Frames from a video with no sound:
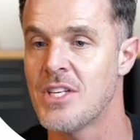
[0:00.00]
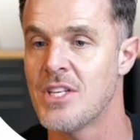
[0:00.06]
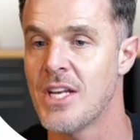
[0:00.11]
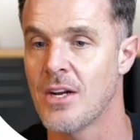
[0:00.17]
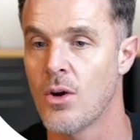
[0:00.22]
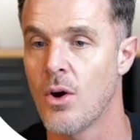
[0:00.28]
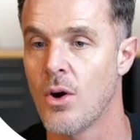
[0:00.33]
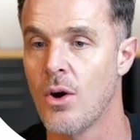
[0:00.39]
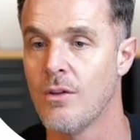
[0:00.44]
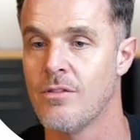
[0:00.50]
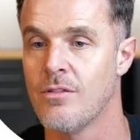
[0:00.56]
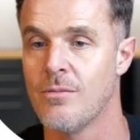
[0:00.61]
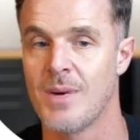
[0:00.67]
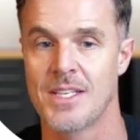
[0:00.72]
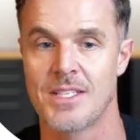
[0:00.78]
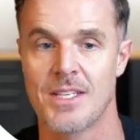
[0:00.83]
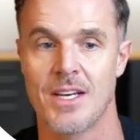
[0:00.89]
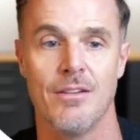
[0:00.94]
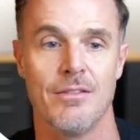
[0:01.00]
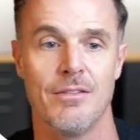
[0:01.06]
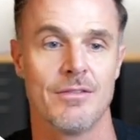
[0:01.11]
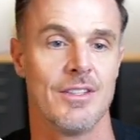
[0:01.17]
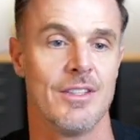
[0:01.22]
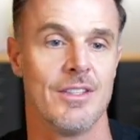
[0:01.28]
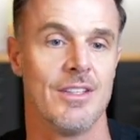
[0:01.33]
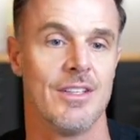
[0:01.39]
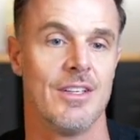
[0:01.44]
set a goal for myself.
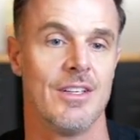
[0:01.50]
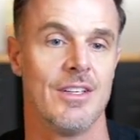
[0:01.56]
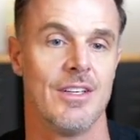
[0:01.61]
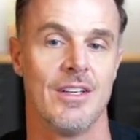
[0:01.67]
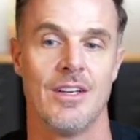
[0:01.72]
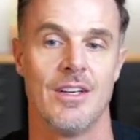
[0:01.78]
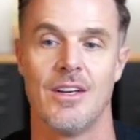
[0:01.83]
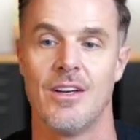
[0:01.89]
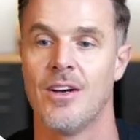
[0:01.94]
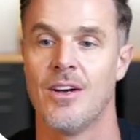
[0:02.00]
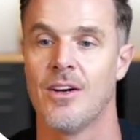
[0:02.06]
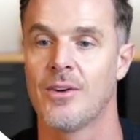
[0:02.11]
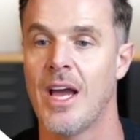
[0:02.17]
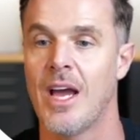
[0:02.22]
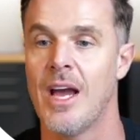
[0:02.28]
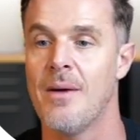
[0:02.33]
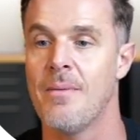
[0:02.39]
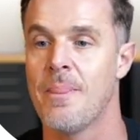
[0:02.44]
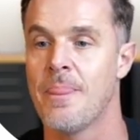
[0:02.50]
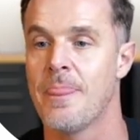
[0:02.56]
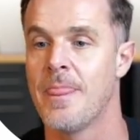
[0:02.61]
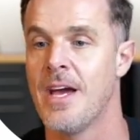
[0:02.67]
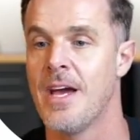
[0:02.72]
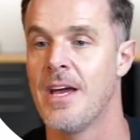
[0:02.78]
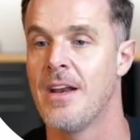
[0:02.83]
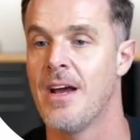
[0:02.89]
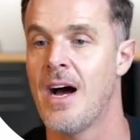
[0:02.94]
Okay,
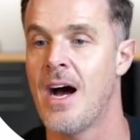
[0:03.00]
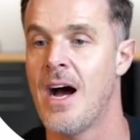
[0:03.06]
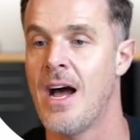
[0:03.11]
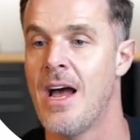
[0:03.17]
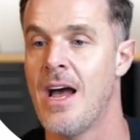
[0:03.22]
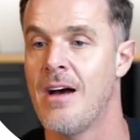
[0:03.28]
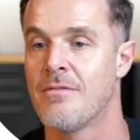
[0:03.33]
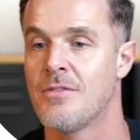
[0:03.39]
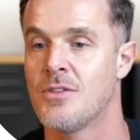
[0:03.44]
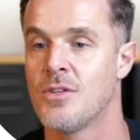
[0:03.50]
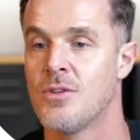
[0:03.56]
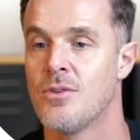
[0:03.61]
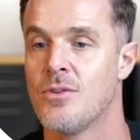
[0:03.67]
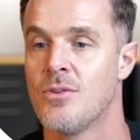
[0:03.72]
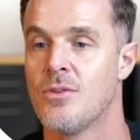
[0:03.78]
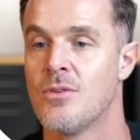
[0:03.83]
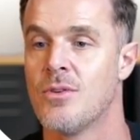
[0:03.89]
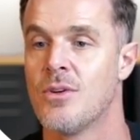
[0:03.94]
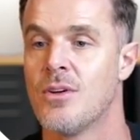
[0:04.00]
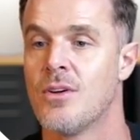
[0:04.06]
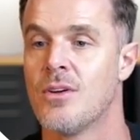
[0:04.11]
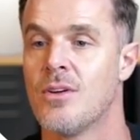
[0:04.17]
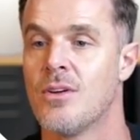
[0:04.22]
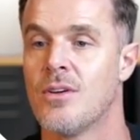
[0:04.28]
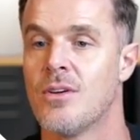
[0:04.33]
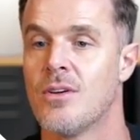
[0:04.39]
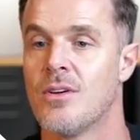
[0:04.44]
that I have to
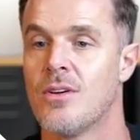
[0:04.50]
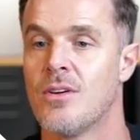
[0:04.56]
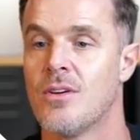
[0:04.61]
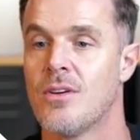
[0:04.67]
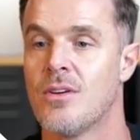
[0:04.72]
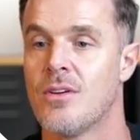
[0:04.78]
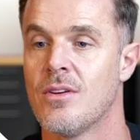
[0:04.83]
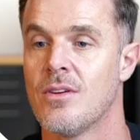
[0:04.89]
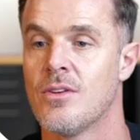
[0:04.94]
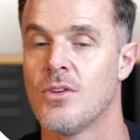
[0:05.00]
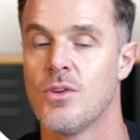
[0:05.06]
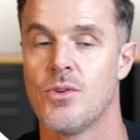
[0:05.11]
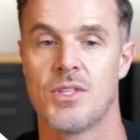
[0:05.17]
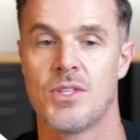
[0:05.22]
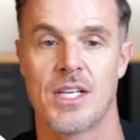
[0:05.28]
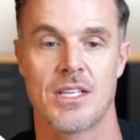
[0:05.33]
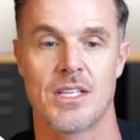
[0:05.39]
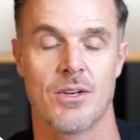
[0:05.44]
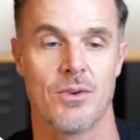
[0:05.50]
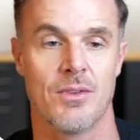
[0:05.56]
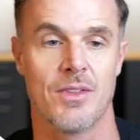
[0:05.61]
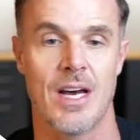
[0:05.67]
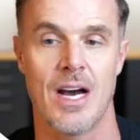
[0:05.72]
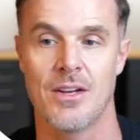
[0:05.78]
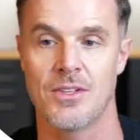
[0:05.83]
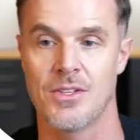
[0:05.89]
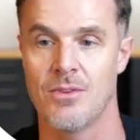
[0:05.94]
do six hundred
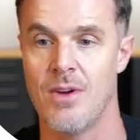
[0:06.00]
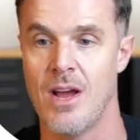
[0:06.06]
thousand